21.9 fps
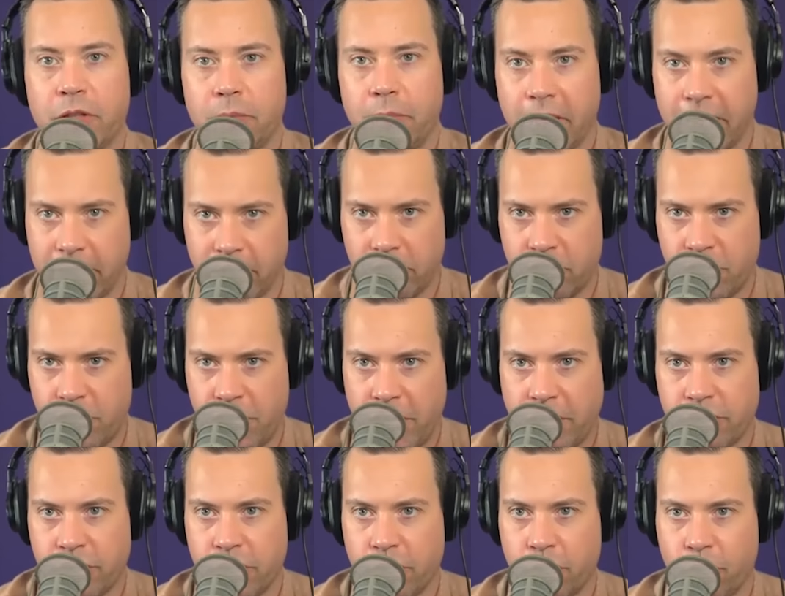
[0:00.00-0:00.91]
the biggest
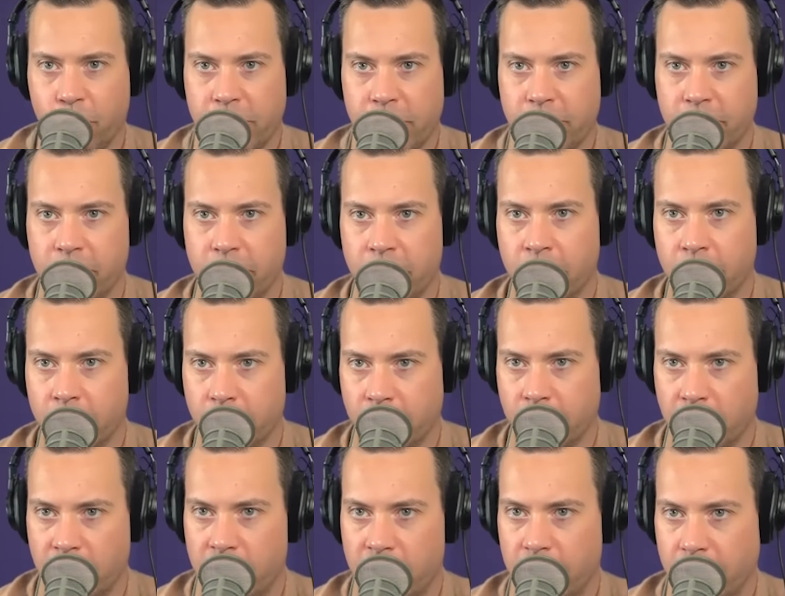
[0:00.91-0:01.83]
change in recent years
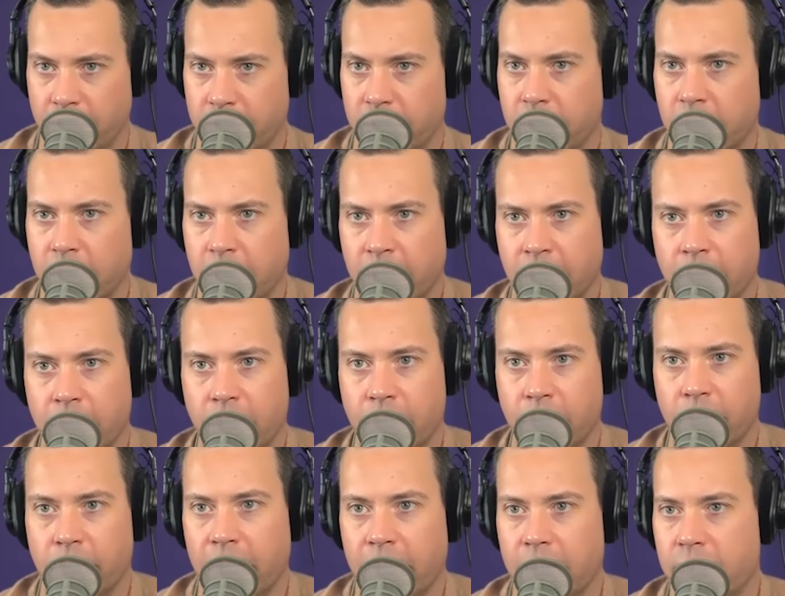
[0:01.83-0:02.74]
is this. The
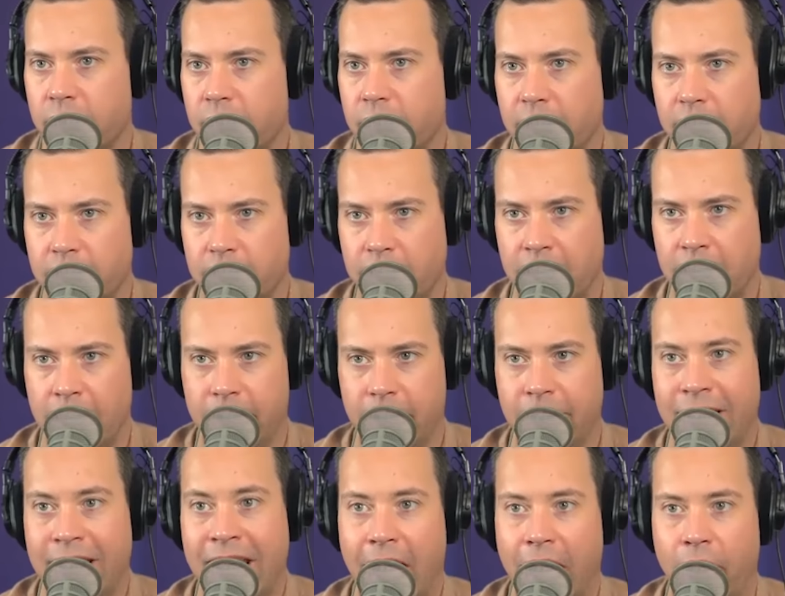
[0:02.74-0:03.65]
United States ha
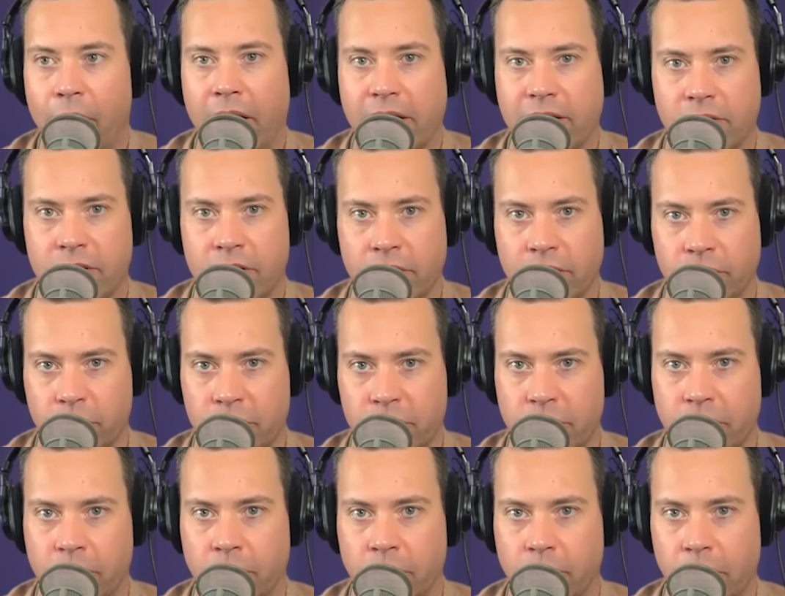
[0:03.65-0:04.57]
now has an
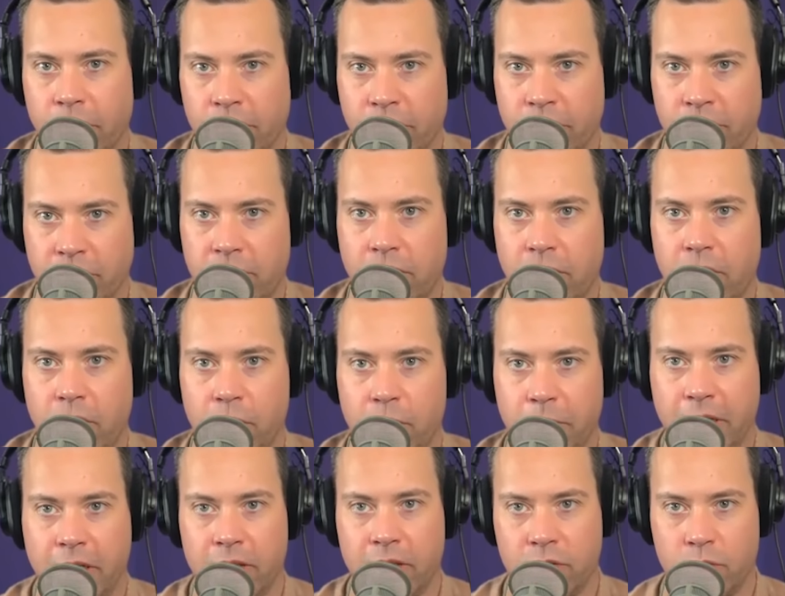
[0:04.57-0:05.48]
interest in a Russian assault
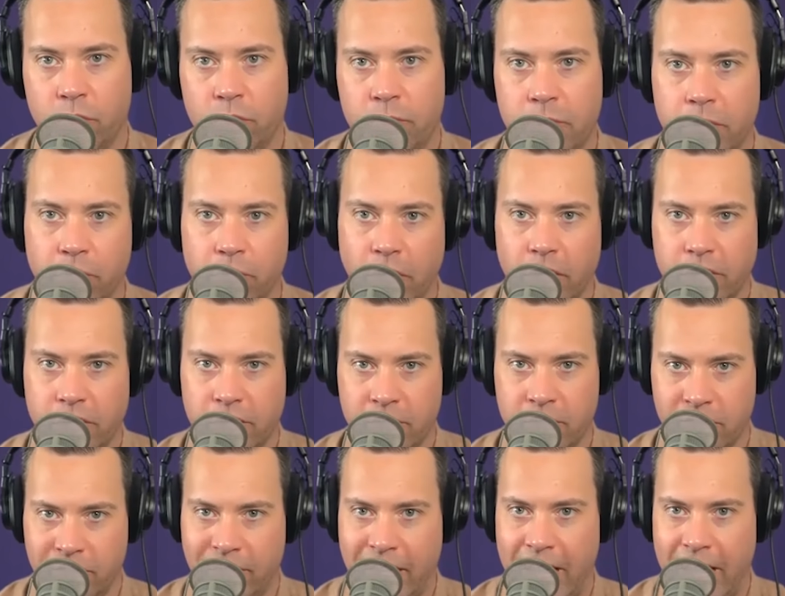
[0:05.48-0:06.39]
because it would be
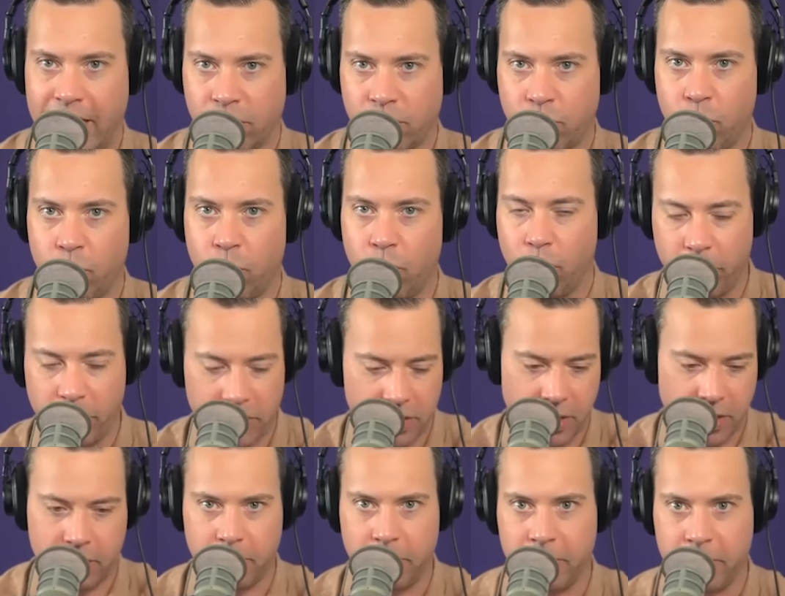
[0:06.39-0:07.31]
Russia's last war. We
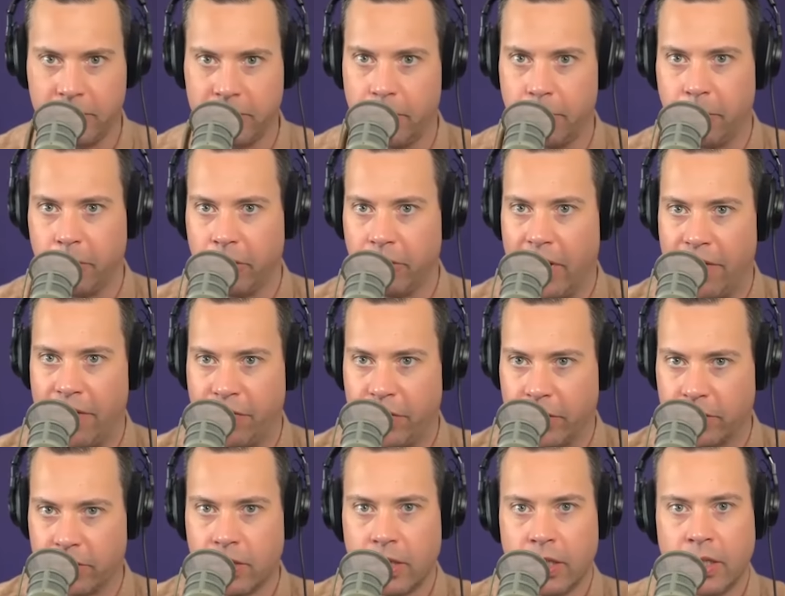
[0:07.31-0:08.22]
talked about the
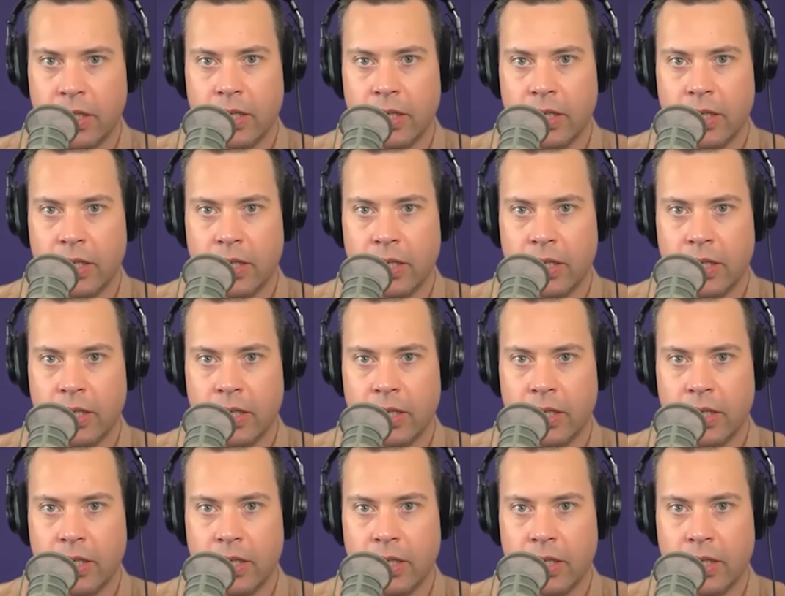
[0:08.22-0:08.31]
demographics.